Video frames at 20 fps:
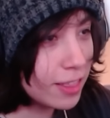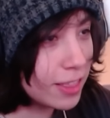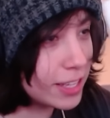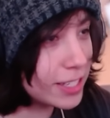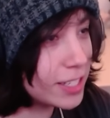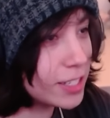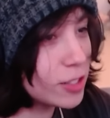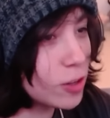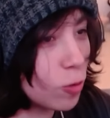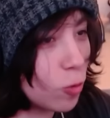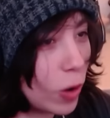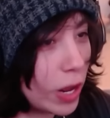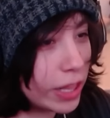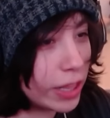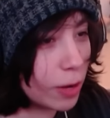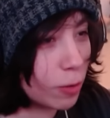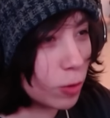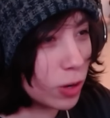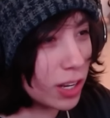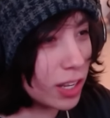This is the one
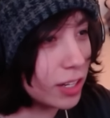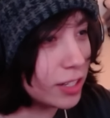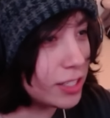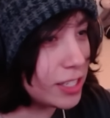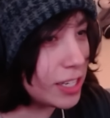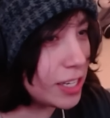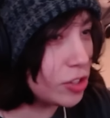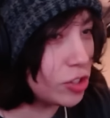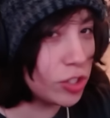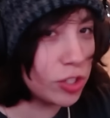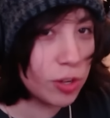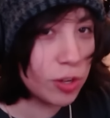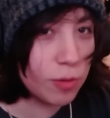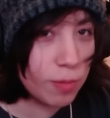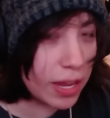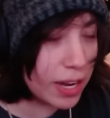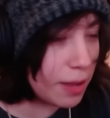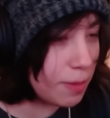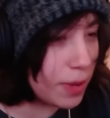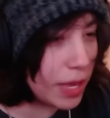that we're going to teach to
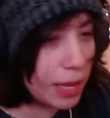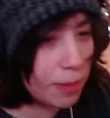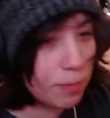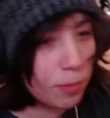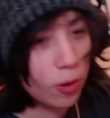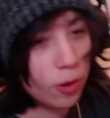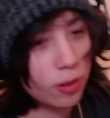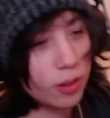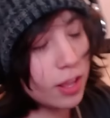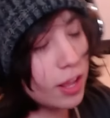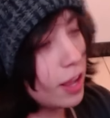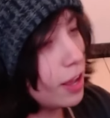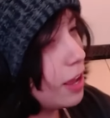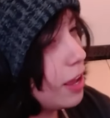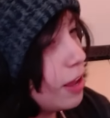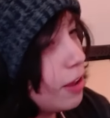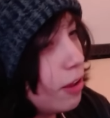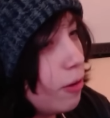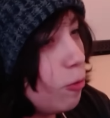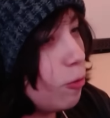many people.
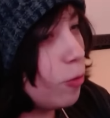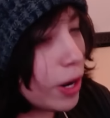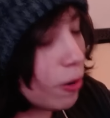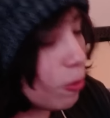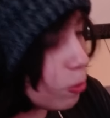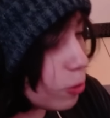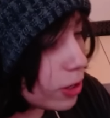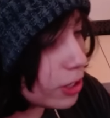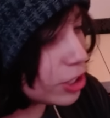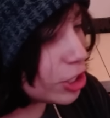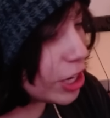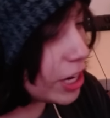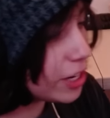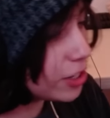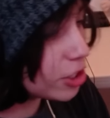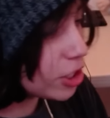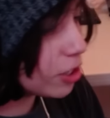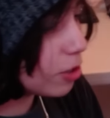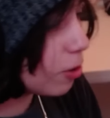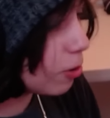Uh, we're we're
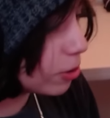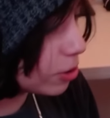changing